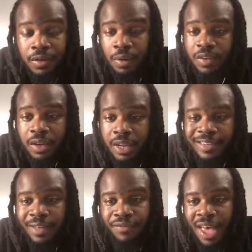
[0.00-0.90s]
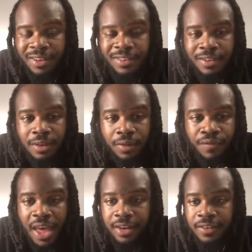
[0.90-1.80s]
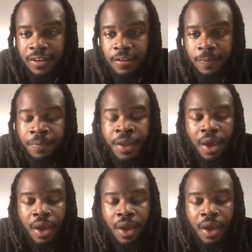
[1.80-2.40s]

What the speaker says: So just cleanse that lymphatic system.